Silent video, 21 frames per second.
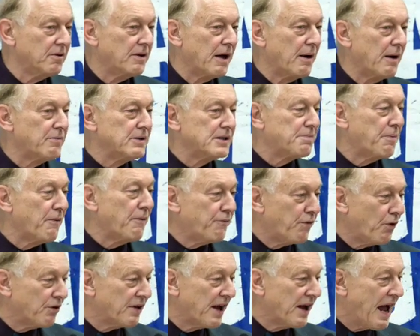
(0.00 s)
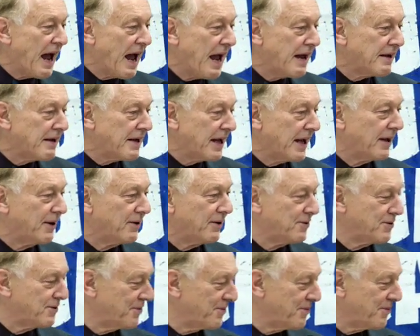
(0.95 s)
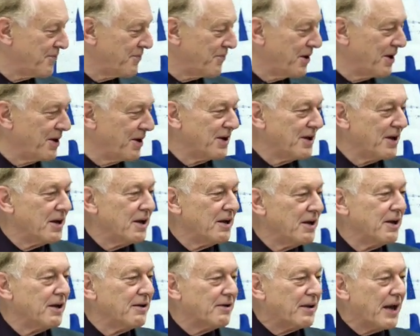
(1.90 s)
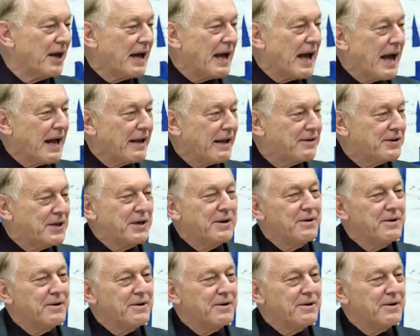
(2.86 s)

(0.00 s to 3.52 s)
That was before the handheld. They